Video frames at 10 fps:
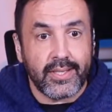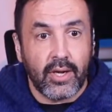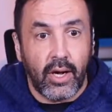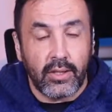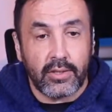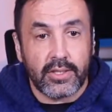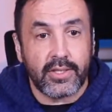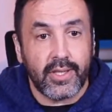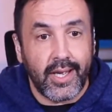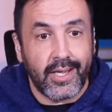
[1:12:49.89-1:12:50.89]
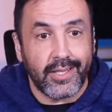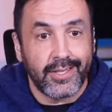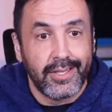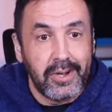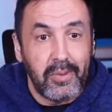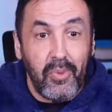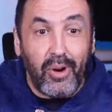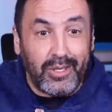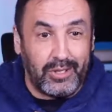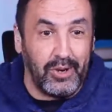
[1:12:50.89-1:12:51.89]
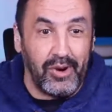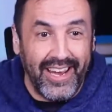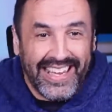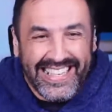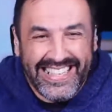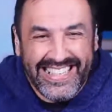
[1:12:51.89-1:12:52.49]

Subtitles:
colors and more joy